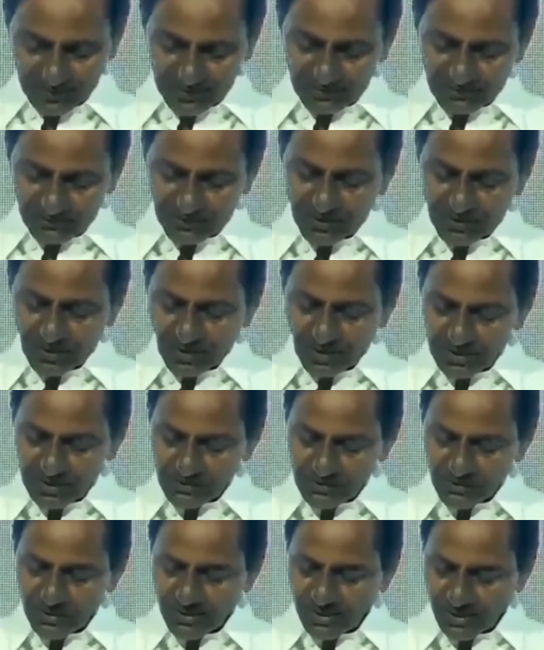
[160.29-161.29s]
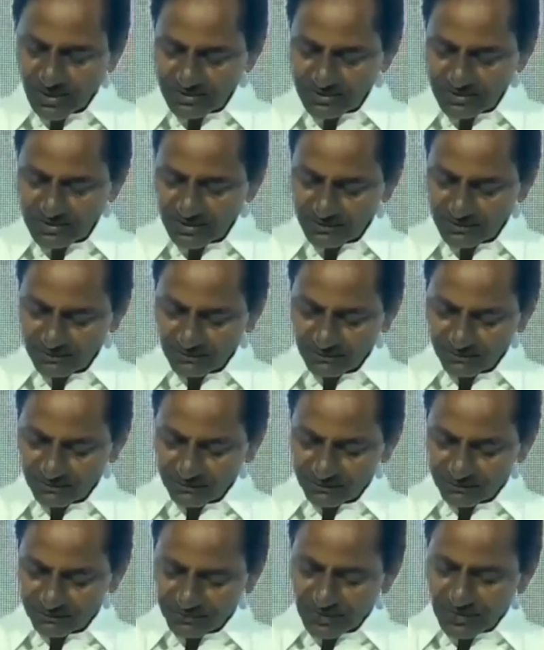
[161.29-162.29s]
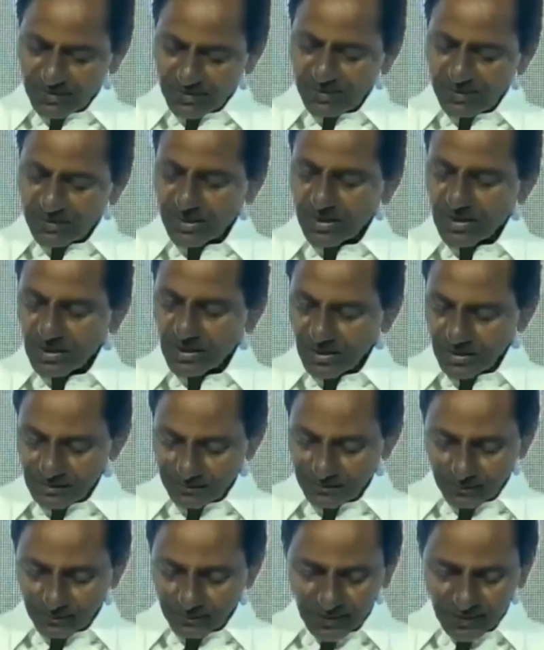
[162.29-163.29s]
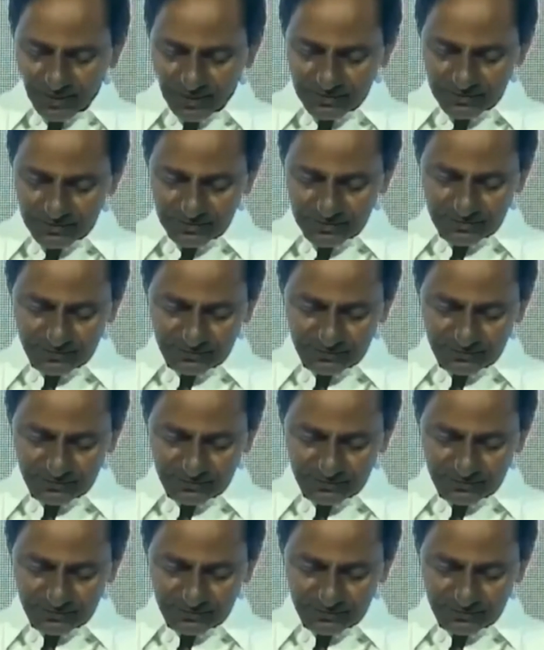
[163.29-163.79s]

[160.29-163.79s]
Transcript: We are also encouraging young entrepreneurs.